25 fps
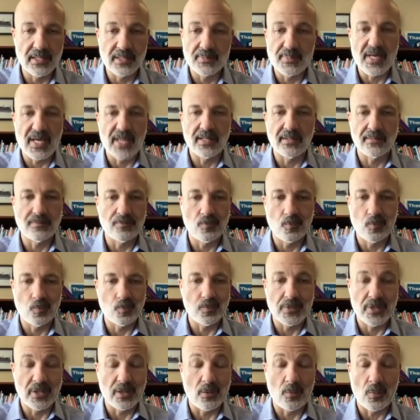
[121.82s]
it has been
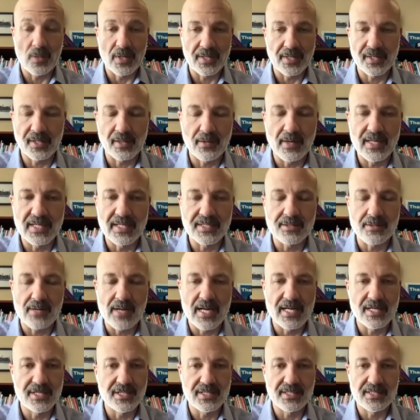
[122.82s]
you know one of the greatest
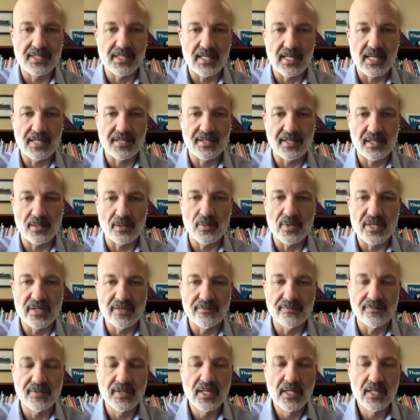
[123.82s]
strategies that i think
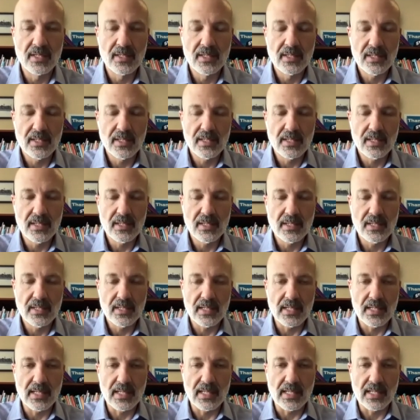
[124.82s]
we've uh,
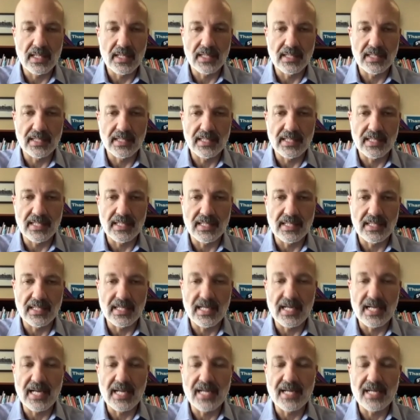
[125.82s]
led here in st paul public
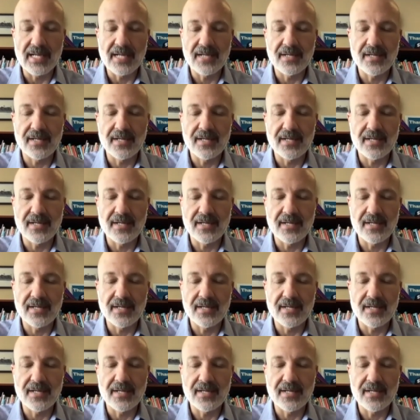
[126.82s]
schools